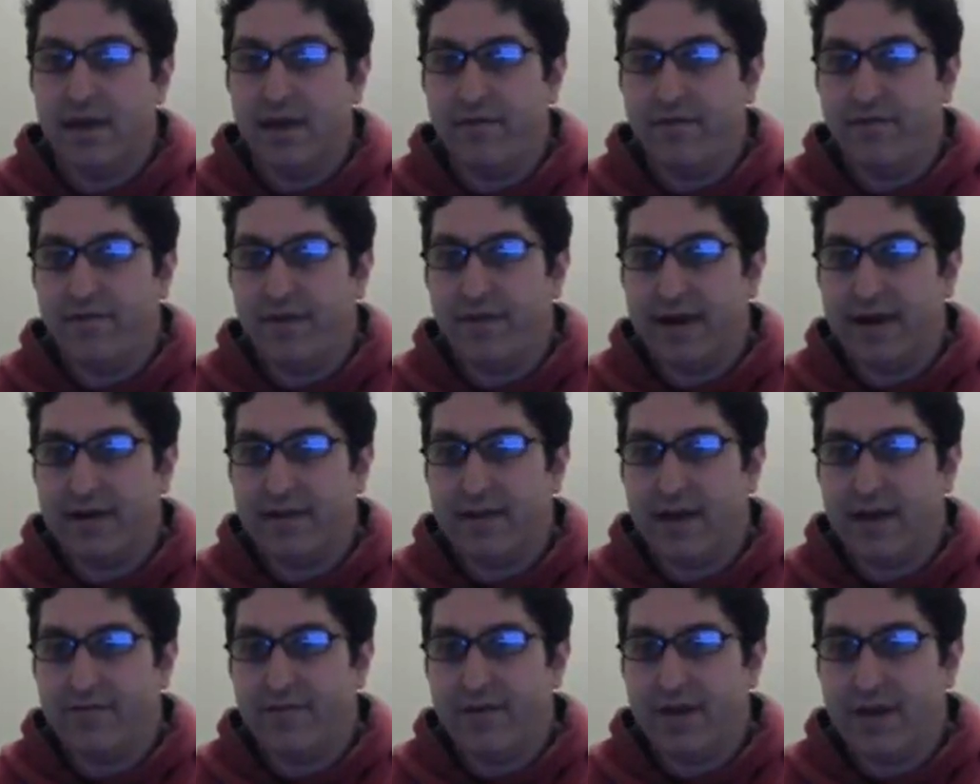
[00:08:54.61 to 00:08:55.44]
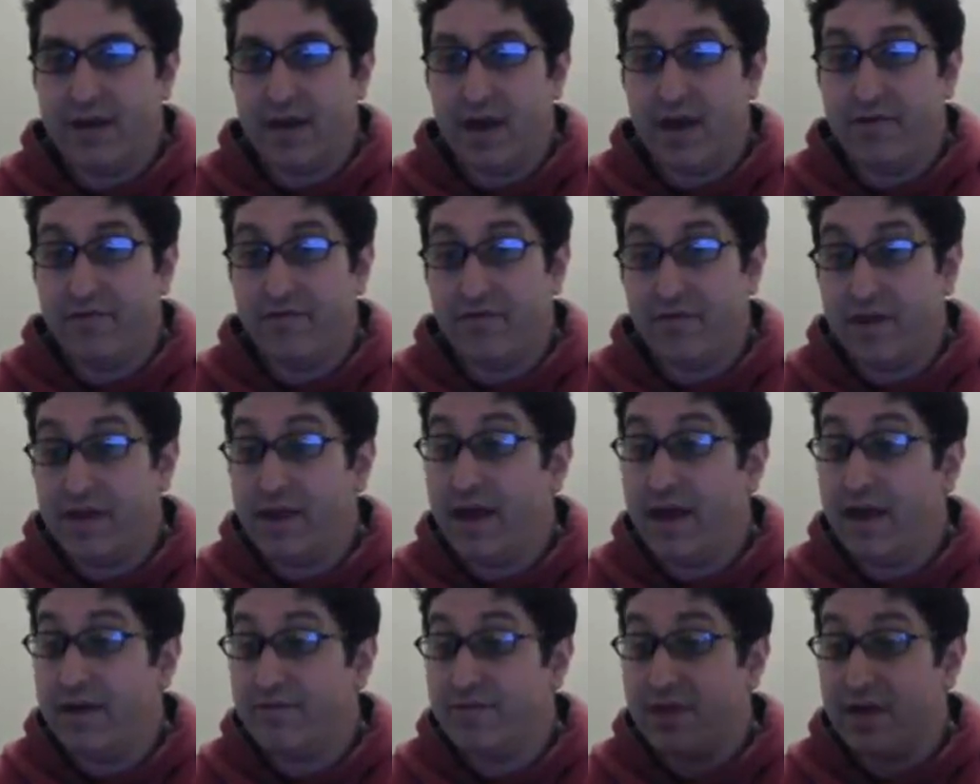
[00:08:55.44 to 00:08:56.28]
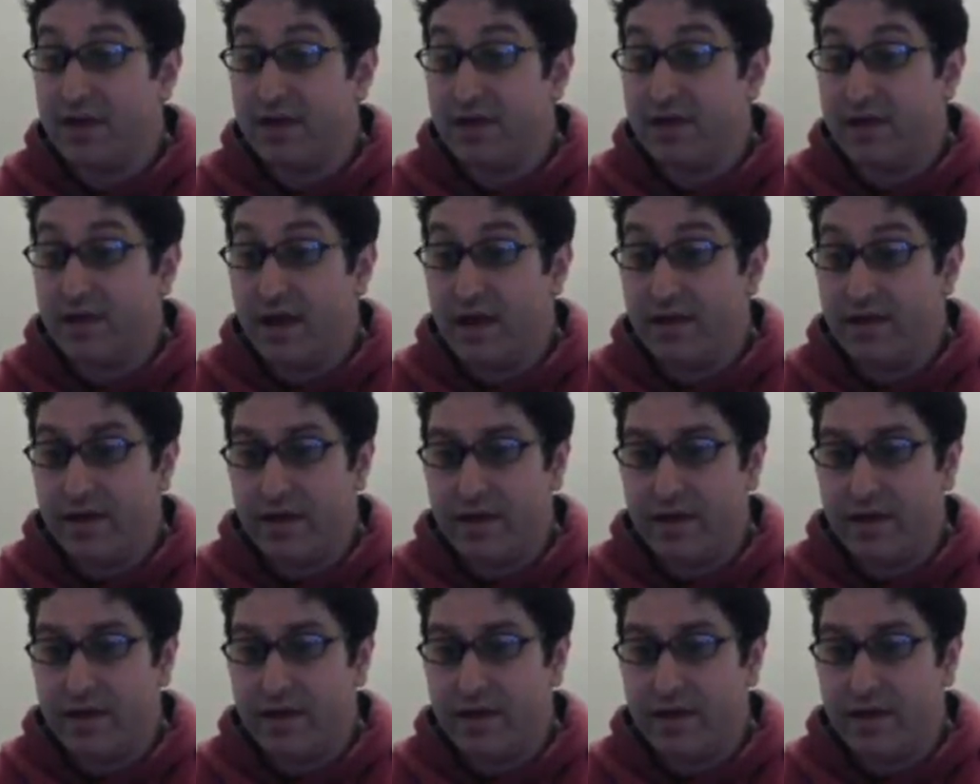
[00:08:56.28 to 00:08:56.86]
in fact, I think I've done.